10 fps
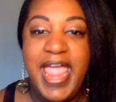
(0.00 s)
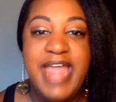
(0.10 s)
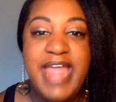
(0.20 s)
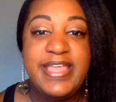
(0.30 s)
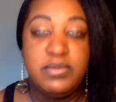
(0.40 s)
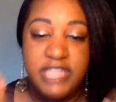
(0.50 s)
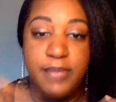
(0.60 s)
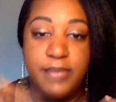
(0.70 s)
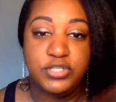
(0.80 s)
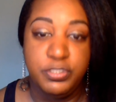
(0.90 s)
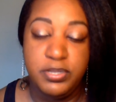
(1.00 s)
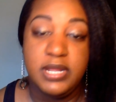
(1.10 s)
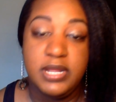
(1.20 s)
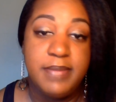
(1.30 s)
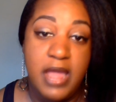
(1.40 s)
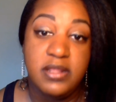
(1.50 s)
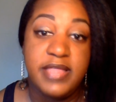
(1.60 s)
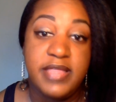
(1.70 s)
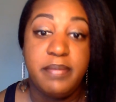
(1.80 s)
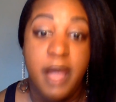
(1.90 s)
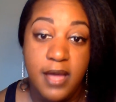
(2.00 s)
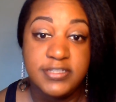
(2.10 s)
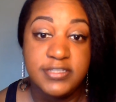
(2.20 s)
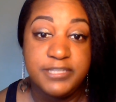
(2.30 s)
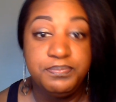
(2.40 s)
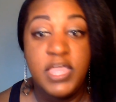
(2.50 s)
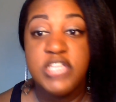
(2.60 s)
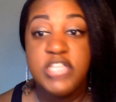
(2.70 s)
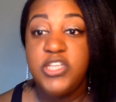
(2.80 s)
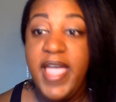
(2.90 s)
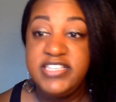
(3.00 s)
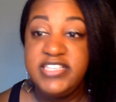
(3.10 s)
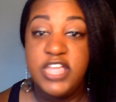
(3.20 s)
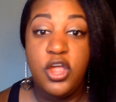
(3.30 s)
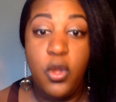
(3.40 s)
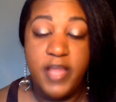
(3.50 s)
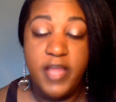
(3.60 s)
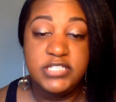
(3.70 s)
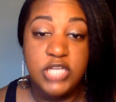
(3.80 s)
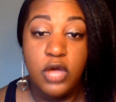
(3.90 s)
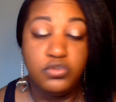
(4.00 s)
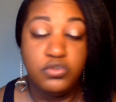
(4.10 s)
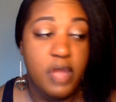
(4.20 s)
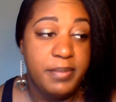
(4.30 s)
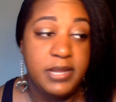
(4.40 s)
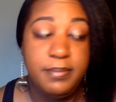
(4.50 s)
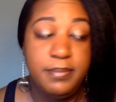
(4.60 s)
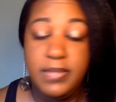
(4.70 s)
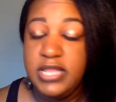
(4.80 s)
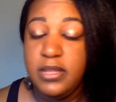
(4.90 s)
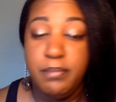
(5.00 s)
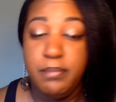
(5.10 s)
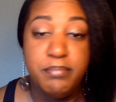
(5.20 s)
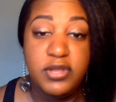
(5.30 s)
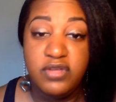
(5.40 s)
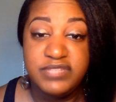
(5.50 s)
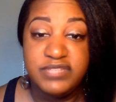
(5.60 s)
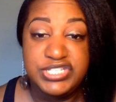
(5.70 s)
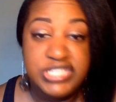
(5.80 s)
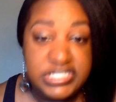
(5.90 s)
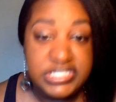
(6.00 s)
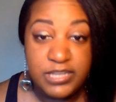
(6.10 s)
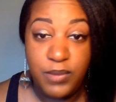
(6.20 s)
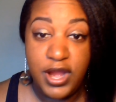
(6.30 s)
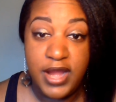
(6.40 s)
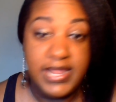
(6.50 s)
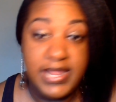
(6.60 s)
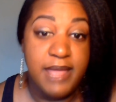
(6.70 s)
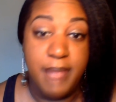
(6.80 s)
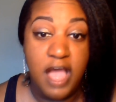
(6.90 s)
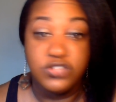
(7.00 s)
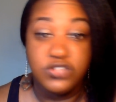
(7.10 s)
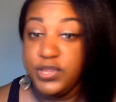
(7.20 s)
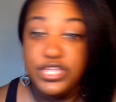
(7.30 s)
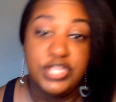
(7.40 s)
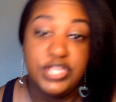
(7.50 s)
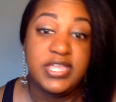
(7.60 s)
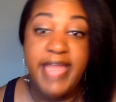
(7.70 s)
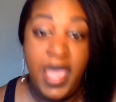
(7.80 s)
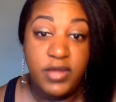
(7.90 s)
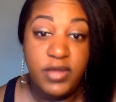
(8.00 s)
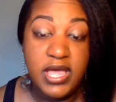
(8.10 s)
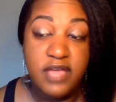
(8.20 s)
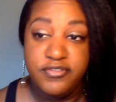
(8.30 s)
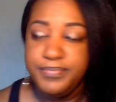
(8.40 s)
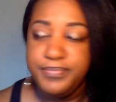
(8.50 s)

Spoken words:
and he was able to put him down in that box. So as they're going to go drop him in the middle of the sea somewhere in that box where he couldn't get out of,